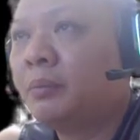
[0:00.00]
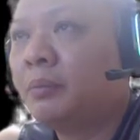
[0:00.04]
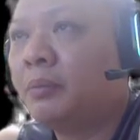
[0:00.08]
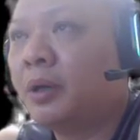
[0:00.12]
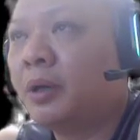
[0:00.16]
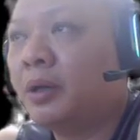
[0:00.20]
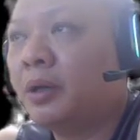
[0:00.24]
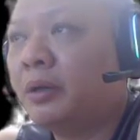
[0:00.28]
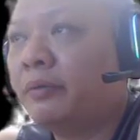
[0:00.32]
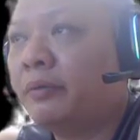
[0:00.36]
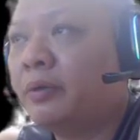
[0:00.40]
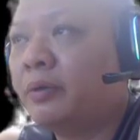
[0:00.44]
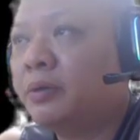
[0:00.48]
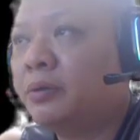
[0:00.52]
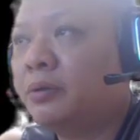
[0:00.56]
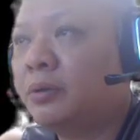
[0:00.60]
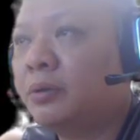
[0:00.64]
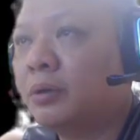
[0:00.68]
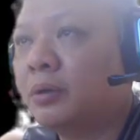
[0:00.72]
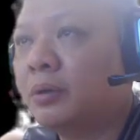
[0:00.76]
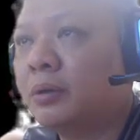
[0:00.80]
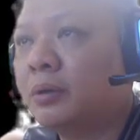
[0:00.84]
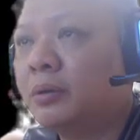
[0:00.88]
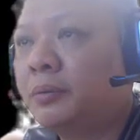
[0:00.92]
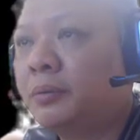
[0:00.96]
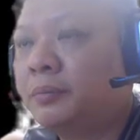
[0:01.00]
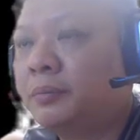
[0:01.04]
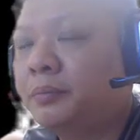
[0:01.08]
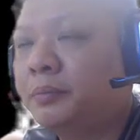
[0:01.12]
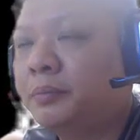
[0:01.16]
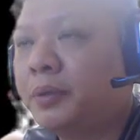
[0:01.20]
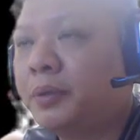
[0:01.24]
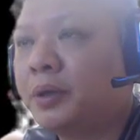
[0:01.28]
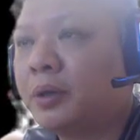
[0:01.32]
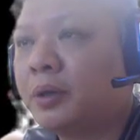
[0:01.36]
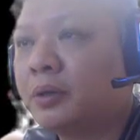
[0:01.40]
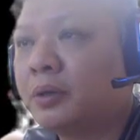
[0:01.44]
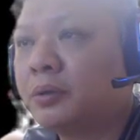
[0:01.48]
But even so,
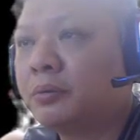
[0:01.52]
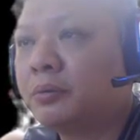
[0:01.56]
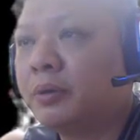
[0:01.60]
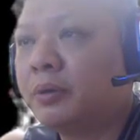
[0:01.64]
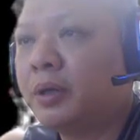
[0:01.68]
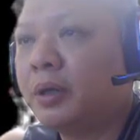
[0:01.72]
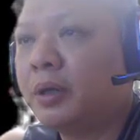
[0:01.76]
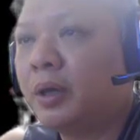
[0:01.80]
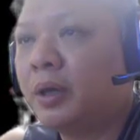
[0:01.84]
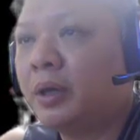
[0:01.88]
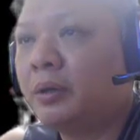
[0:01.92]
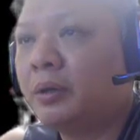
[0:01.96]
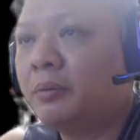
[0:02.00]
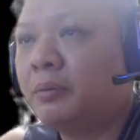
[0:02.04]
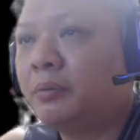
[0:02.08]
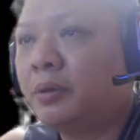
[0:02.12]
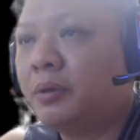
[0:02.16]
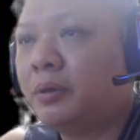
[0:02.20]
because red